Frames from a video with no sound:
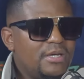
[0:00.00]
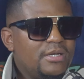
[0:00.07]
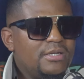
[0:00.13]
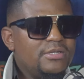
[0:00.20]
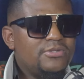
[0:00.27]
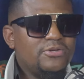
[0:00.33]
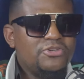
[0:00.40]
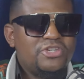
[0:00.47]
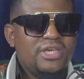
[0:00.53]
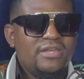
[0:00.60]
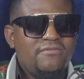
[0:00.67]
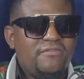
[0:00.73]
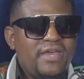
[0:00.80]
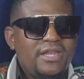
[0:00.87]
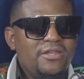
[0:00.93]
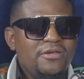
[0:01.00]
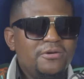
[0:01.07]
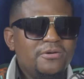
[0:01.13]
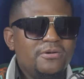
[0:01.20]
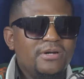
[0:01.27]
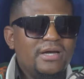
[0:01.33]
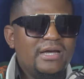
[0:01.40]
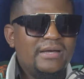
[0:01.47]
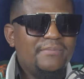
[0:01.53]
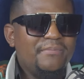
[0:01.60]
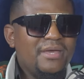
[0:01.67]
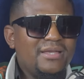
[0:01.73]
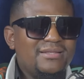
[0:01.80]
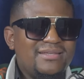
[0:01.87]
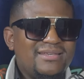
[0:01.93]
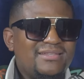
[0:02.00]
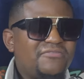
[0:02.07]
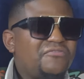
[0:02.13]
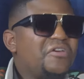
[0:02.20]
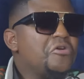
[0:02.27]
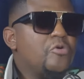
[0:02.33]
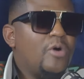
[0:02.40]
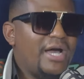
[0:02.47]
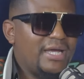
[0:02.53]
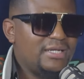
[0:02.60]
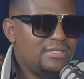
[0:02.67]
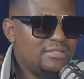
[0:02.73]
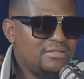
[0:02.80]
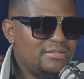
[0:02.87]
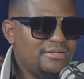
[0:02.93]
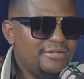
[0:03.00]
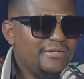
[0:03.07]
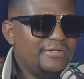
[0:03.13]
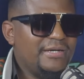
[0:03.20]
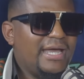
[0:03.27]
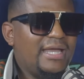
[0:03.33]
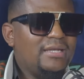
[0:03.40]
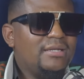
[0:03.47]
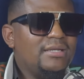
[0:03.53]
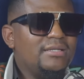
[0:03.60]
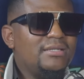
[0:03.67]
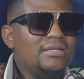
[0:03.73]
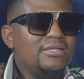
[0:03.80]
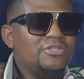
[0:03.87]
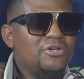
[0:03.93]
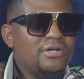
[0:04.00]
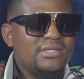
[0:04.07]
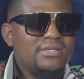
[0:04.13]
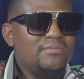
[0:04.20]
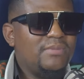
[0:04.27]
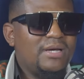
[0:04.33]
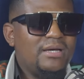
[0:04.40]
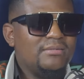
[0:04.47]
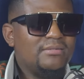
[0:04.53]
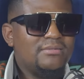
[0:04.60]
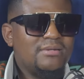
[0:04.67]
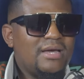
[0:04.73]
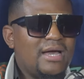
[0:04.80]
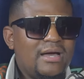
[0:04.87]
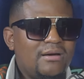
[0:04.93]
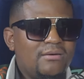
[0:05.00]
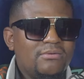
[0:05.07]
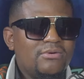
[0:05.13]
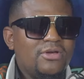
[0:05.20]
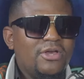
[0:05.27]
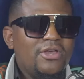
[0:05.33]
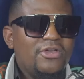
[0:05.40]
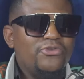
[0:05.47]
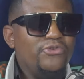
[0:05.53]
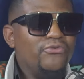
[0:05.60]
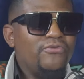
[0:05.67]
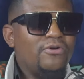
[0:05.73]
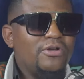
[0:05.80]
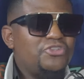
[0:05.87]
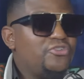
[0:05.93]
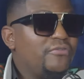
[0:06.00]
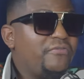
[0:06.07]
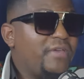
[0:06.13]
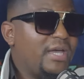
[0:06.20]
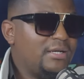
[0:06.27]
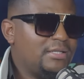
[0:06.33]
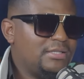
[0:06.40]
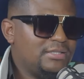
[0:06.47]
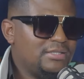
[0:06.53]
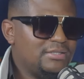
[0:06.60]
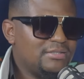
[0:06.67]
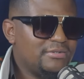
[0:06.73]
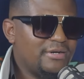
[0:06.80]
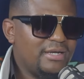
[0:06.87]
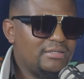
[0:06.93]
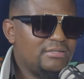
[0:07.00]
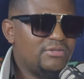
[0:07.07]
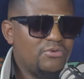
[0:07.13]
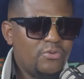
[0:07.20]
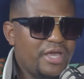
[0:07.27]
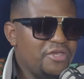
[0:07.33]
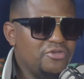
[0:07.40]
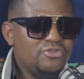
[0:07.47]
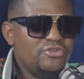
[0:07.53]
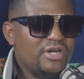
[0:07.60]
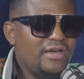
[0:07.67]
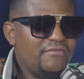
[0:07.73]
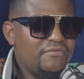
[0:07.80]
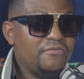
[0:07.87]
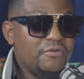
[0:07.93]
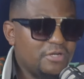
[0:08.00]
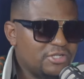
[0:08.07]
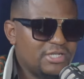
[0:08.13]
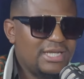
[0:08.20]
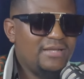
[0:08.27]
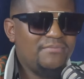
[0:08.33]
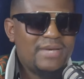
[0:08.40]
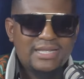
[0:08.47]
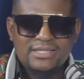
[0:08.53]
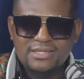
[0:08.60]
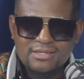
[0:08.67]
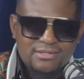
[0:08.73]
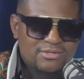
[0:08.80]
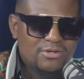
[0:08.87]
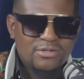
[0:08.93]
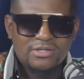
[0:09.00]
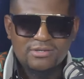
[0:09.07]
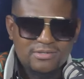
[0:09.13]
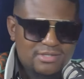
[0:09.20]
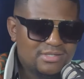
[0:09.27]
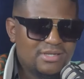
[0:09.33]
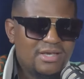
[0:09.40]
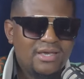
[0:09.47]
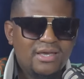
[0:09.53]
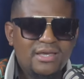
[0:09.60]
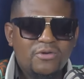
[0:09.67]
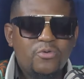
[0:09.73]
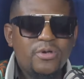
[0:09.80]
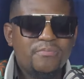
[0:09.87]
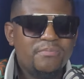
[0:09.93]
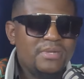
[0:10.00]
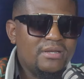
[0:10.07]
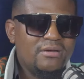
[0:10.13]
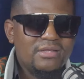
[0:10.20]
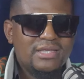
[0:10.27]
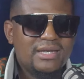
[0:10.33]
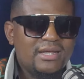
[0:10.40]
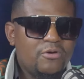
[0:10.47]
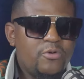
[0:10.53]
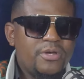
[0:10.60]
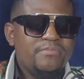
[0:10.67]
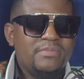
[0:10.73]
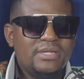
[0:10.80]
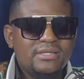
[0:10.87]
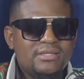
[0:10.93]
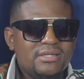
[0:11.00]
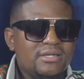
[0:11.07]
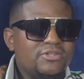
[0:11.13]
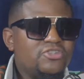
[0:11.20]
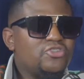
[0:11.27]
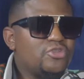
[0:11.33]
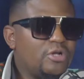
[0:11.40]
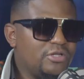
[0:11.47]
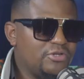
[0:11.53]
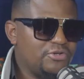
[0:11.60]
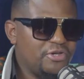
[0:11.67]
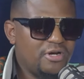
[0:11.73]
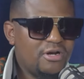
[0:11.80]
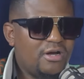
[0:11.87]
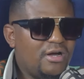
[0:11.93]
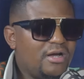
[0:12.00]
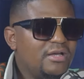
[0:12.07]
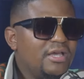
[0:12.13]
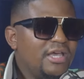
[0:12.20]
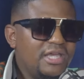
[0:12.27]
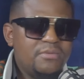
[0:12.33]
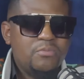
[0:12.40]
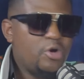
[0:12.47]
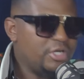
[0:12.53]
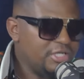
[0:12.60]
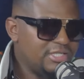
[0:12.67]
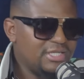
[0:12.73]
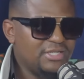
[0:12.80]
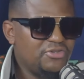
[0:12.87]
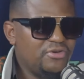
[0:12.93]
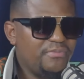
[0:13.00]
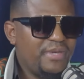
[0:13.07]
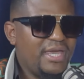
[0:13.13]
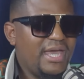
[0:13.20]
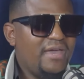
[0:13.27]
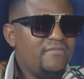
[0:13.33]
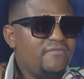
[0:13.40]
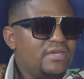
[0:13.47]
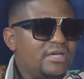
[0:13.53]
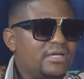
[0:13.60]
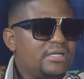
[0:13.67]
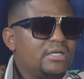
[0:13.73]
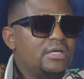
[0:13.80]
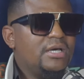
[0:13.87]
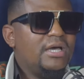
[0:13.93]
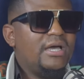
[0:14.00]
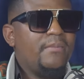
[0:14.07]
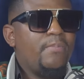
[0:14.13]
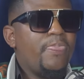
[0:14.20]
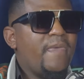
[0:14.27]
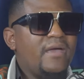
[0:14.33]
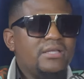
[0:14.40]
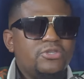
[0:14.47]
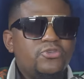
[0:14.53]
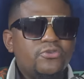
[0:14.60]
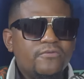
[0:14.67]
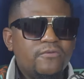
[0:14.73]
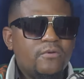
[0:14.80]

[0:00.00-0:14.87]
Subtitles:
So shared value, it's very wide, you know, and it talks about how you've got your vehicle, right? The way you drive, you've got telematics, all that equipment installed on your car. It monitors your behavior, and you've